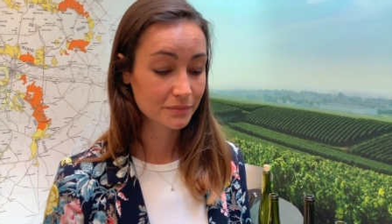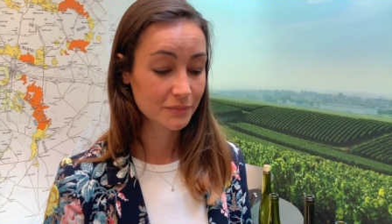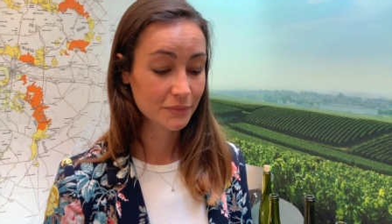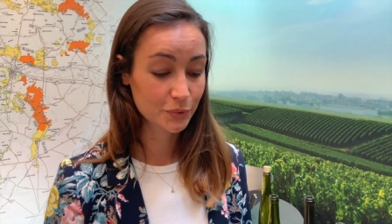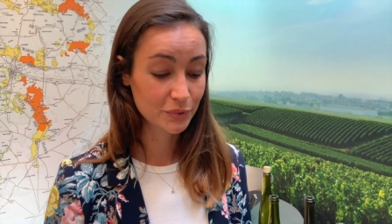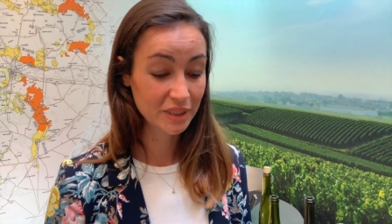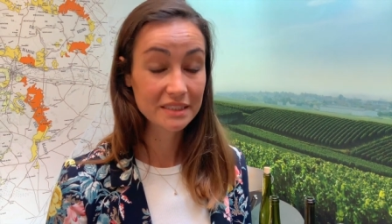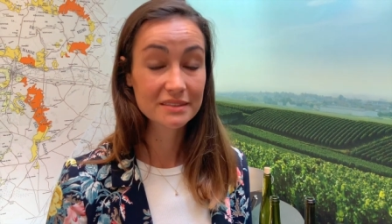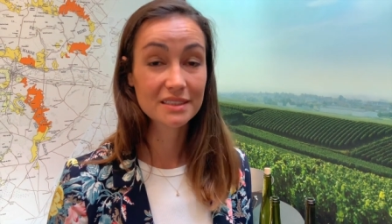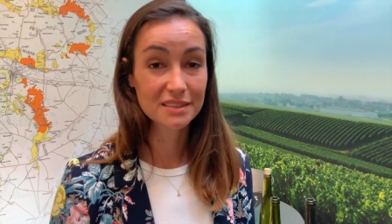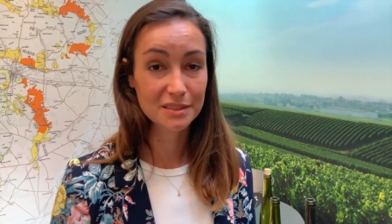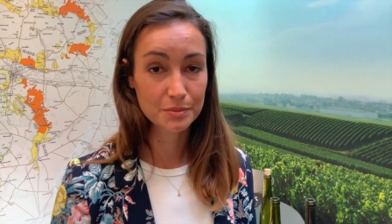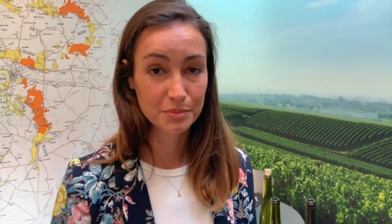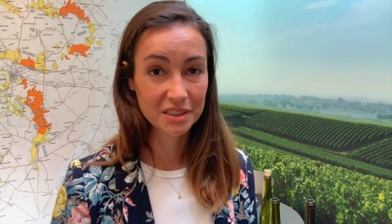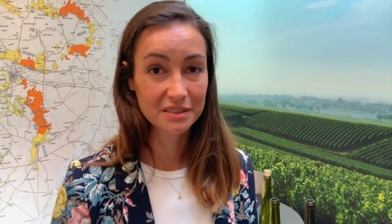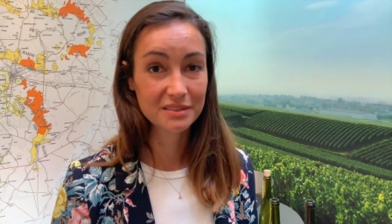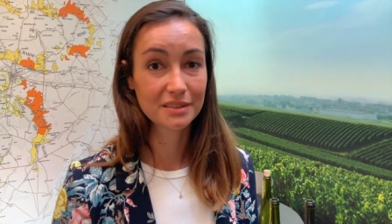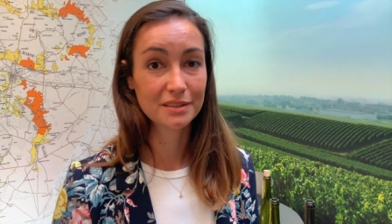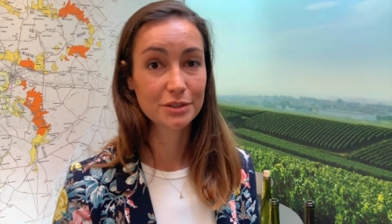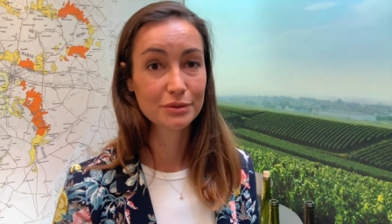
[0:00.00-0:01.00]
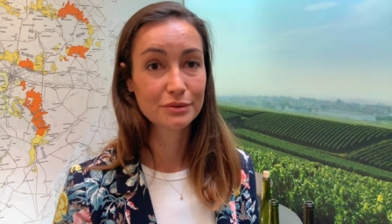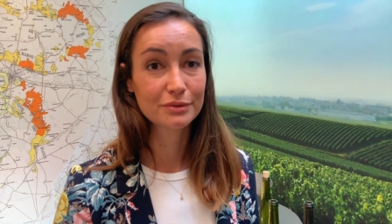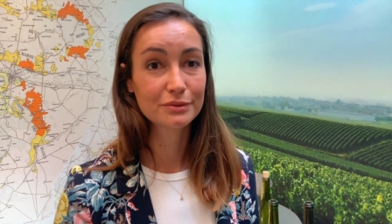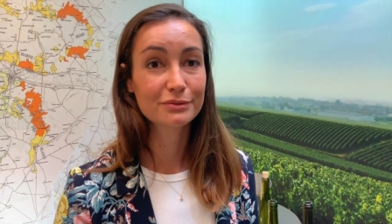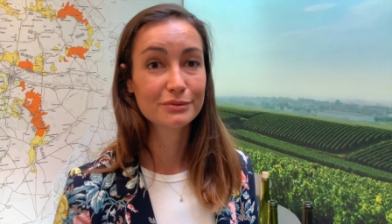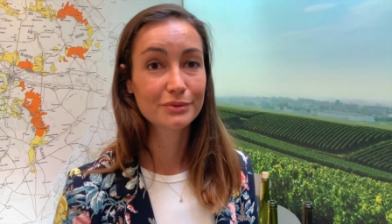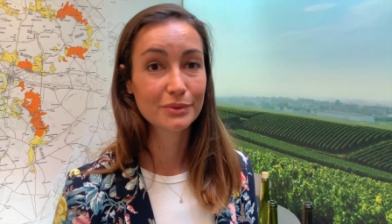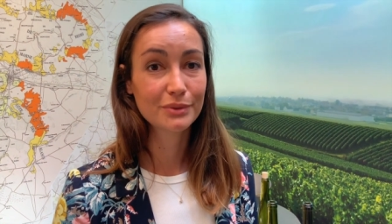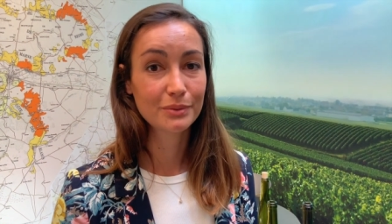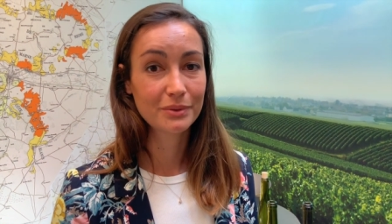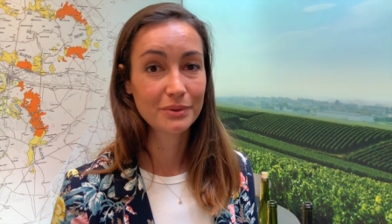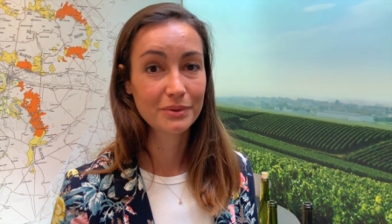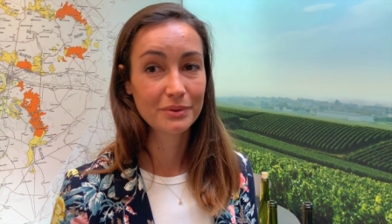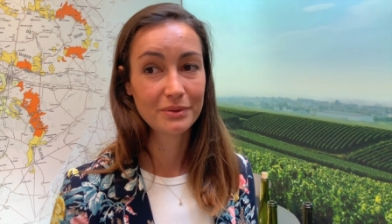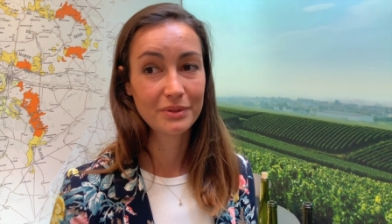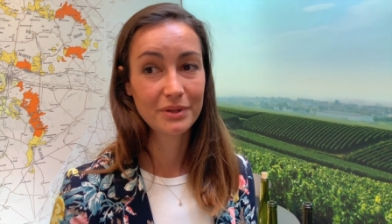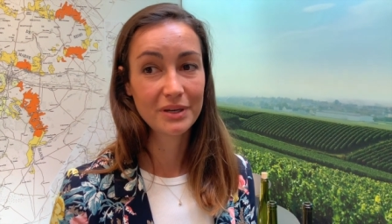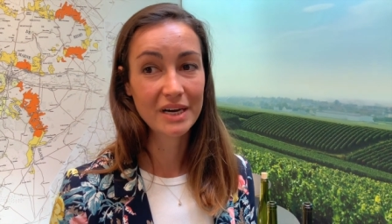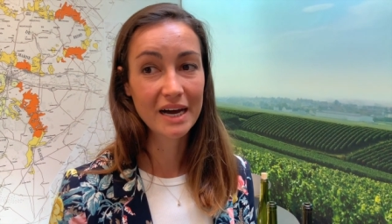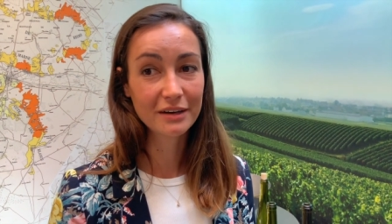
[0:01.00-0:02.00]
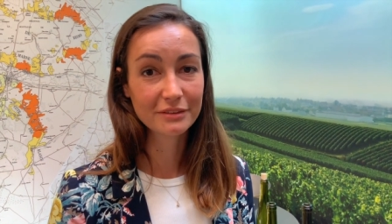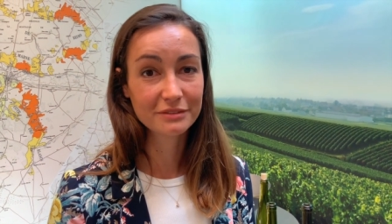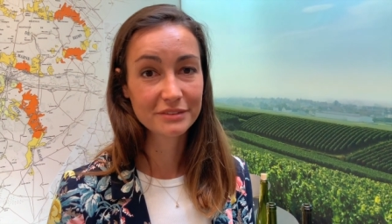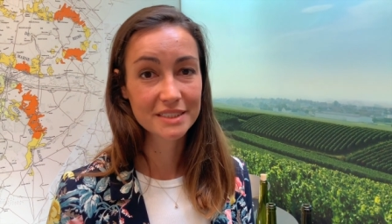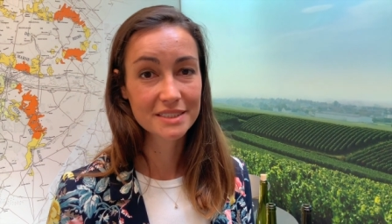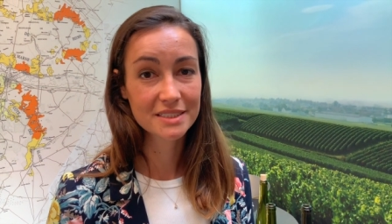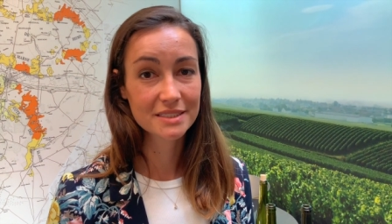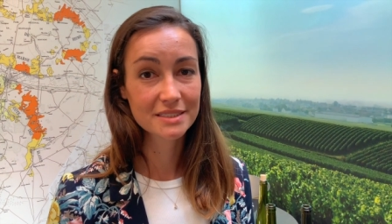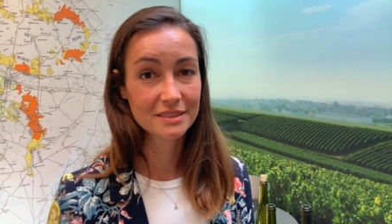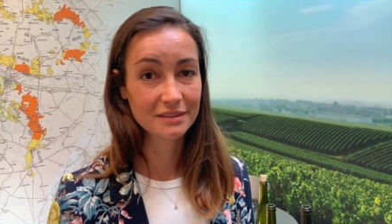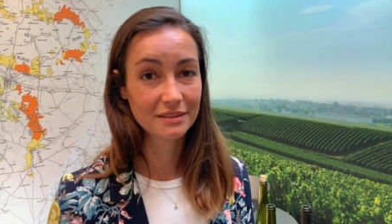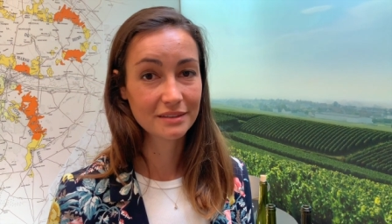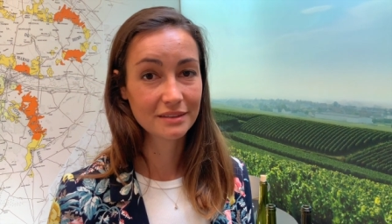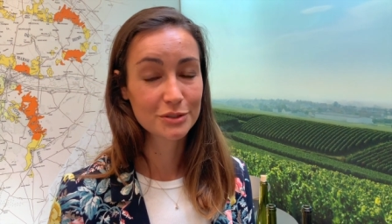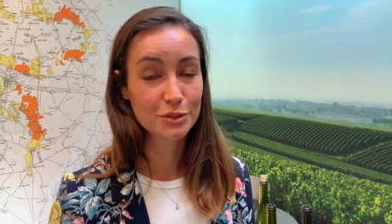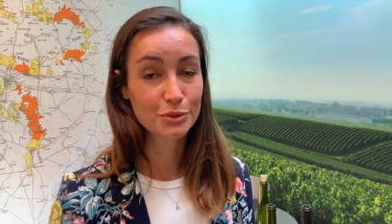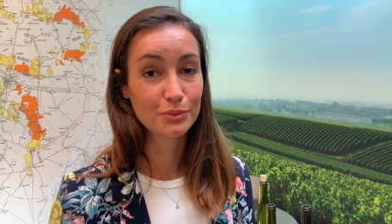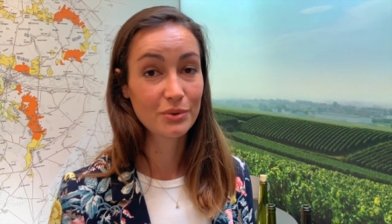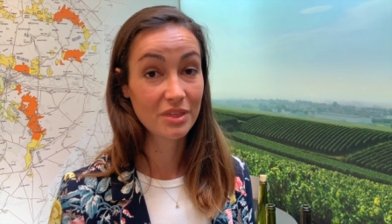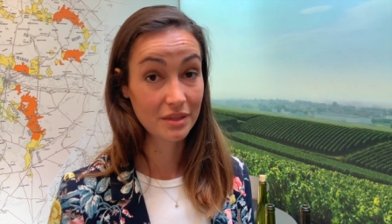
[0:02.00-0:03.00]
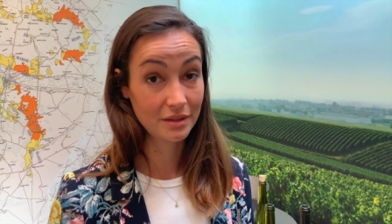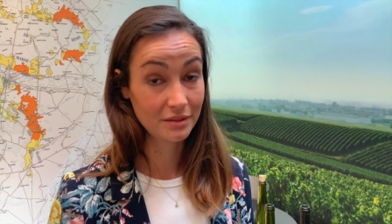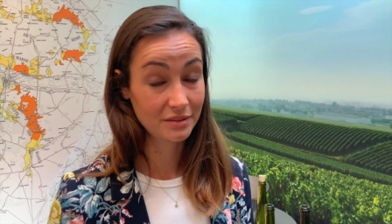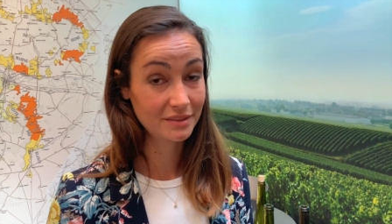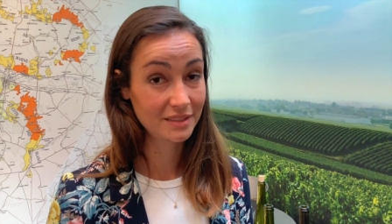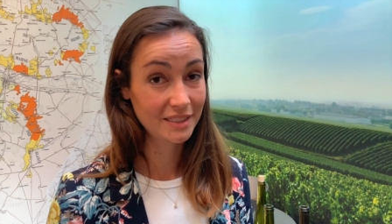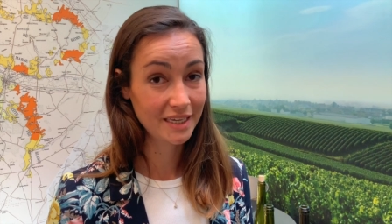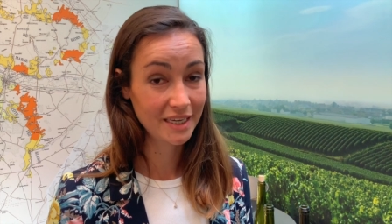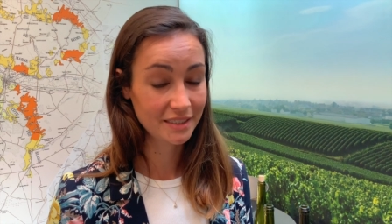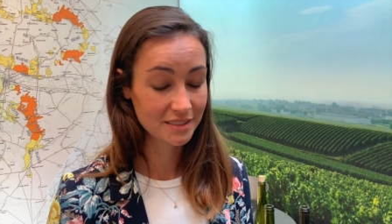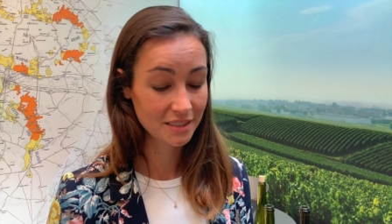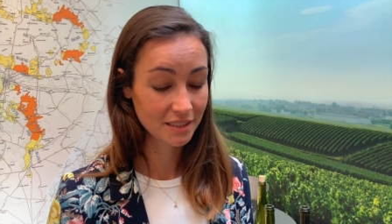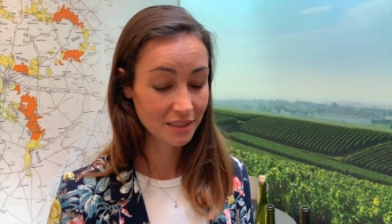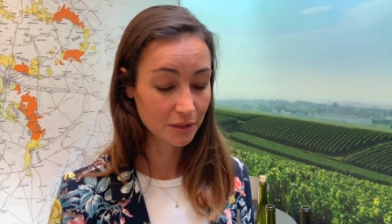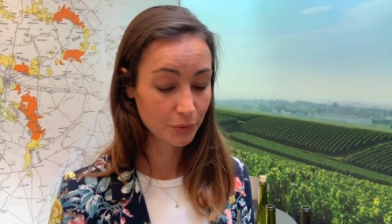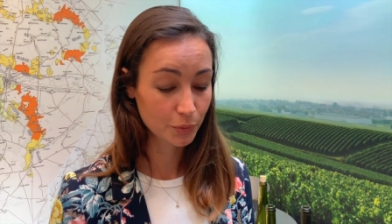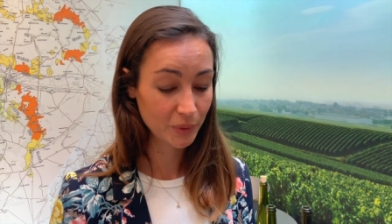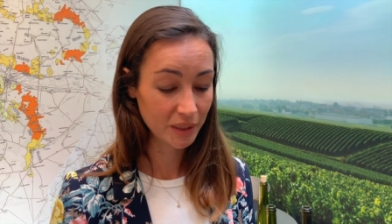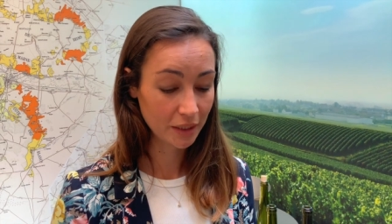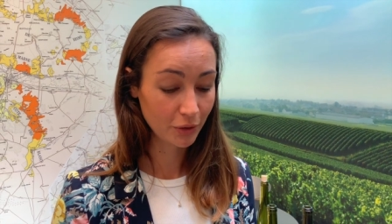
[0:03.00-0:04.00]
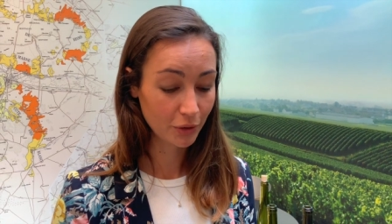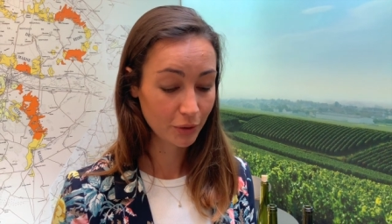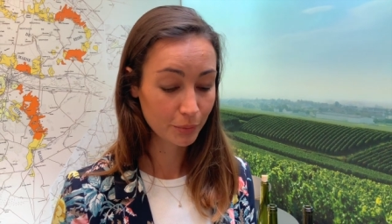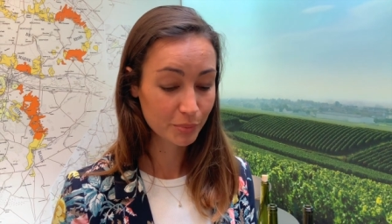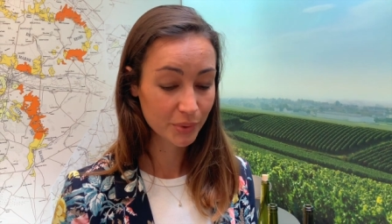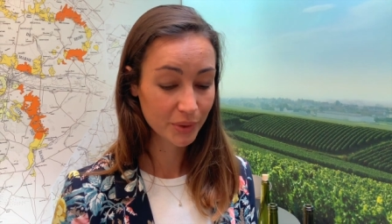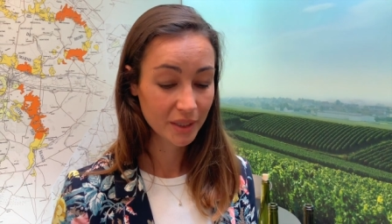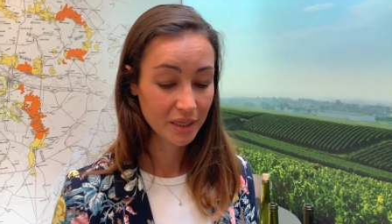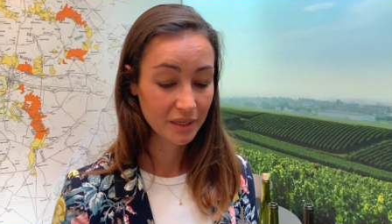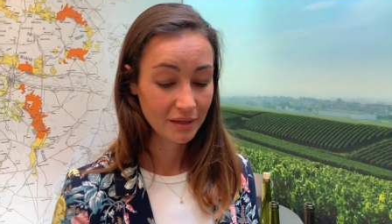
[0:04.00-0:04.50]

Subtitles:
expectation for the harvest 2018, and we hope